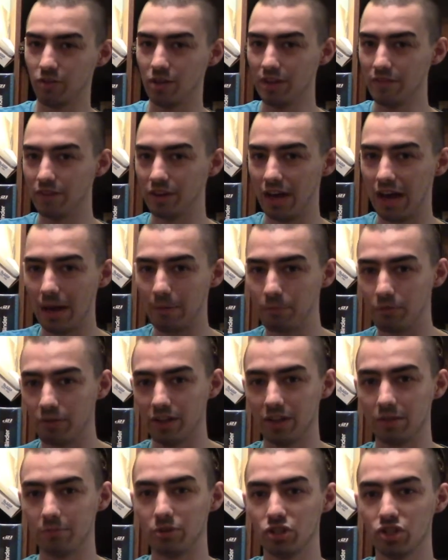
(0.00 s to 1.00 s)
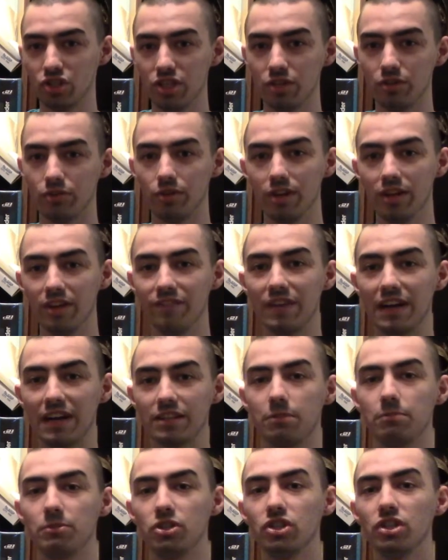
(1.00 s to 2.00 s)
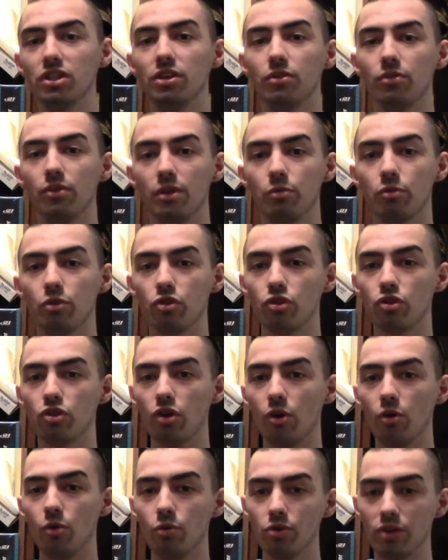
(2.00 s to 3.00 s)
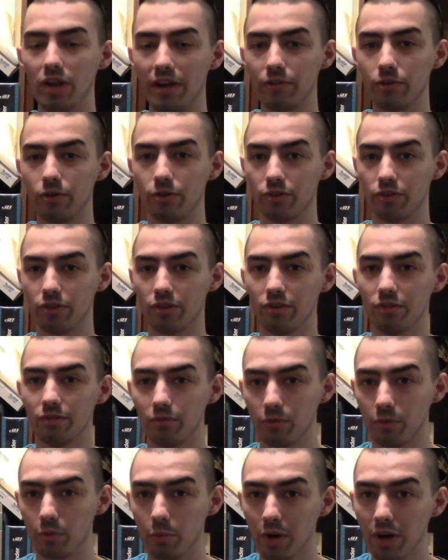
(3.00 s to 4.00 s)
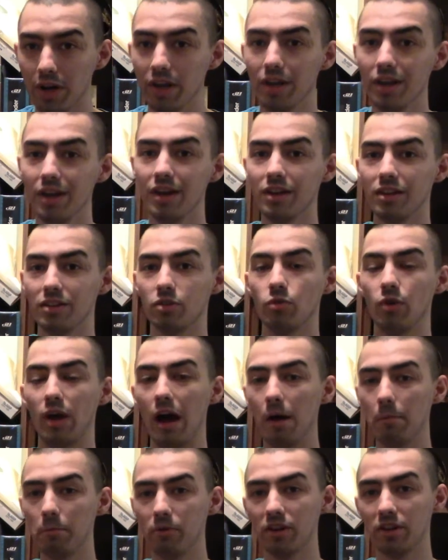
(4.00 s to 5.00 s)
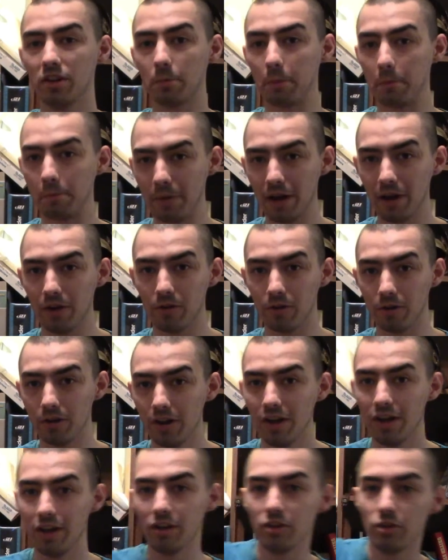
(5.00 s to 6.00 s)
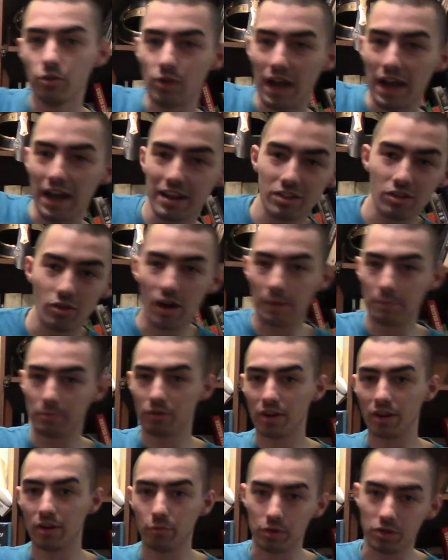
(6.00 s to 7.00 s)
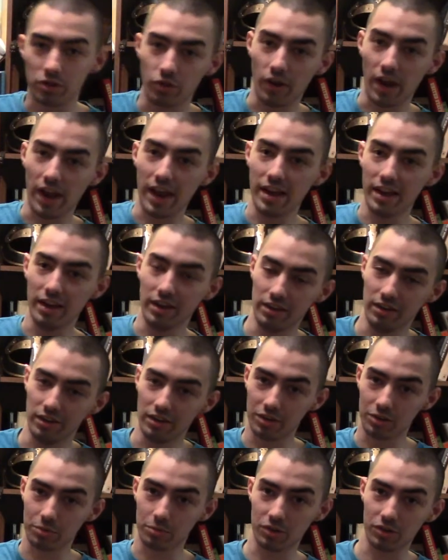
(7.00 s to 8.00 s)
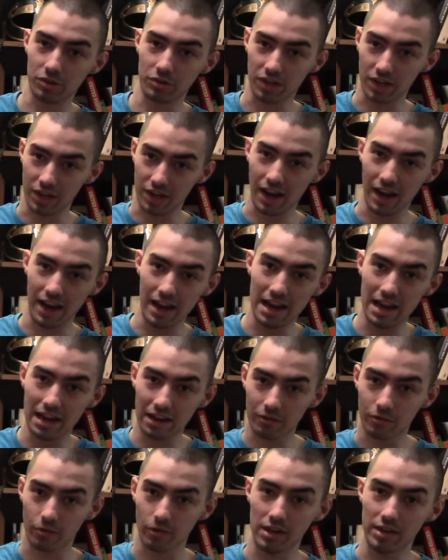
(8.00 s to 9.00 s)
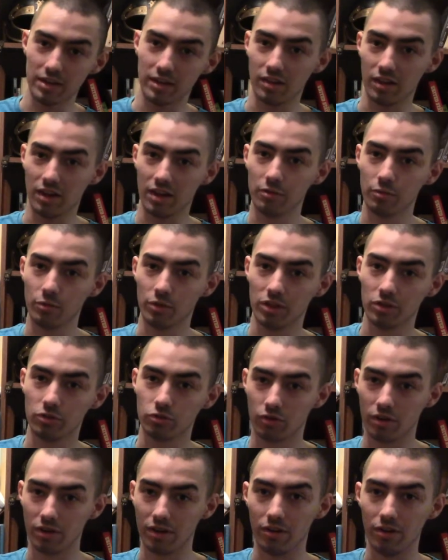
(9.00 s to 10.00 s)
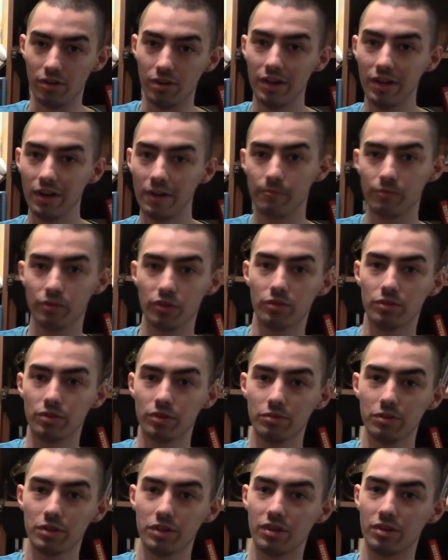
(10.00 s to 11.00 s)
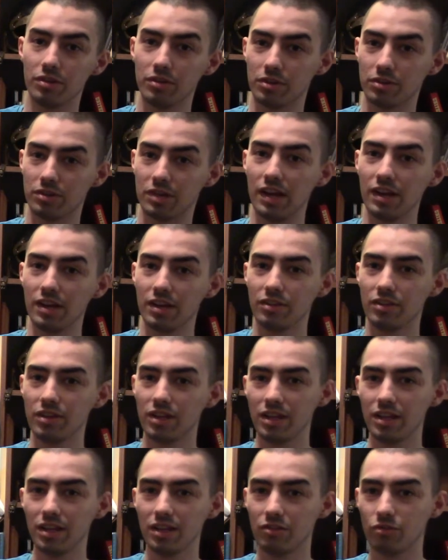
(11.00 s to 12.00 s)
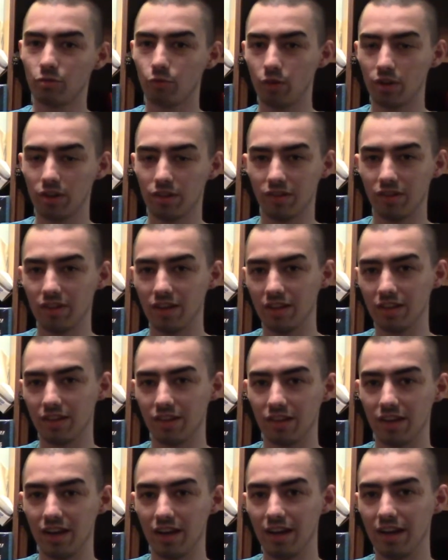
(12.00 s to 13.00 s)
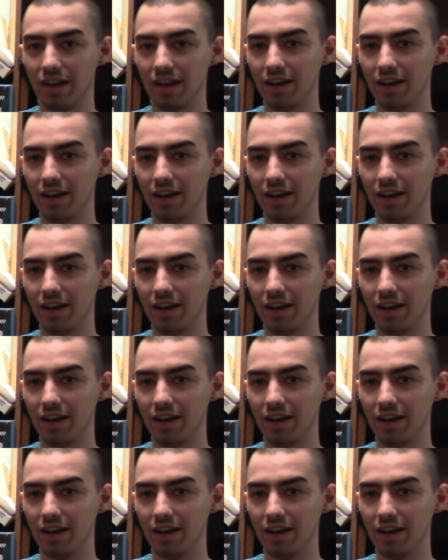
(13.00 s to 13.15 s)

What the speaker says: even operate the machinery. In fact, the machinery was so diverse. For one, to operate the propeller, you had to operate it with your hand. In other words, it's like a hand crank design with a drill. So in doing so, you're technically twisting the said,